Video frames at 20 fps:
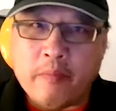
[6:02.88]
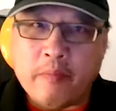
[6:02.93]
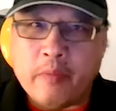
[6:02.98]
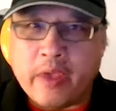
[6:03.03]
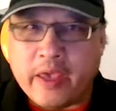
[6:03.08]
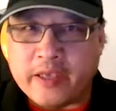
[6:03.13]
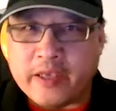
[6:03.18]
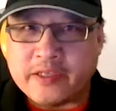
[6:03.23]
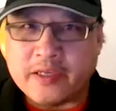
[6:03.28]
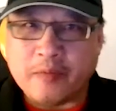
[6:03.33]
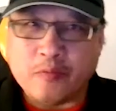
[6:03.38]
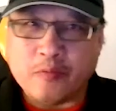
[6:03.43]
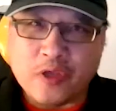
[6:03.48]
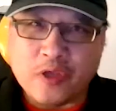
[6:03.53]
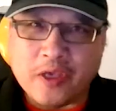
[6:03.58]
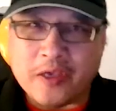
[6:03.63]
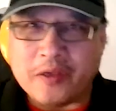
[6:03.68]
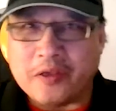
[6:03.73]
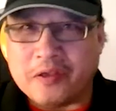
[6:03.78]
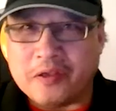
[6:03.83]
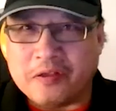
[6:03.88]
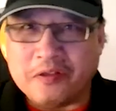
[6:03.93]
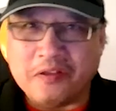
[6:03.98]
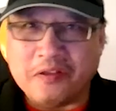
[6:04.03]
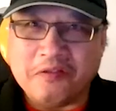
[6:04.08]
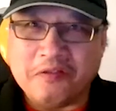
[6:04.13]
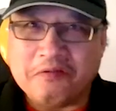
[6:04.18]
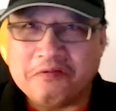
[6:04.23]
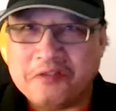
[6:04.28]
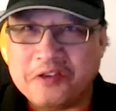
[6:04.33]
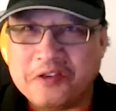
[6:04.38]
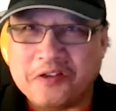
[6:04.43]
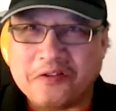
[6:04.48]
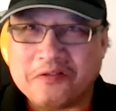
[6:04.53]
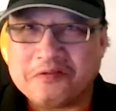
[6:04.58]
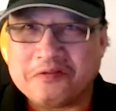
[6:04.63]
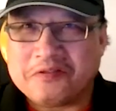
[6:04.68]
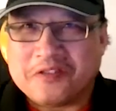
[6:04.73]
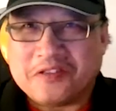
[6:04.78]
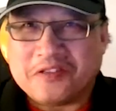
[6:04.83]
makes something, you
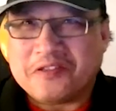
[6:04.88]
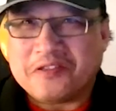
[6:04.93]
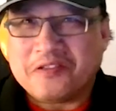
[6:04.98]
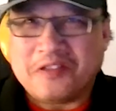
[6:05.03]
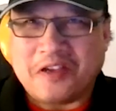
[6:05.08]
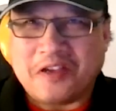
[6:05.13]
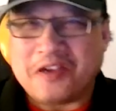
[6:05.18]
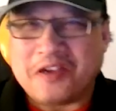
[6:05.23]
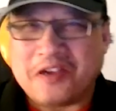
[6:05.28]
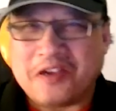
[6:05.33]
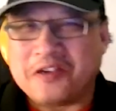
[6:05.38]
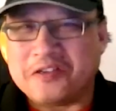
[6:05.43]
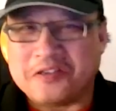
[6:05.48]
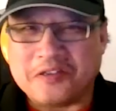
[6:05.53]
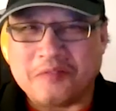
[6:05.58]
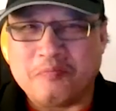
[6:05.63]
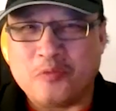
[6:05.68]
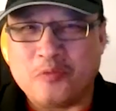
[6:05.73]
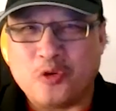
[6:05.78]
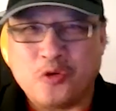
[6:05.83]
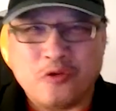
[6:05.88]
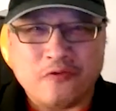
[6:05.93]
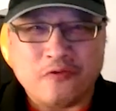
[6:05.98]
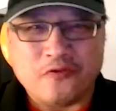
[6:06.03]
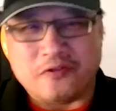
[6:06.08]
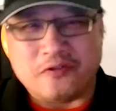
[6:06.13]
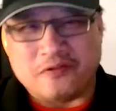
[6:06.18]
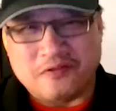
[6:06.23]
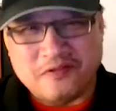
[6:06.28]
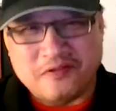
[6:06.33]
know, just nice and beautiful?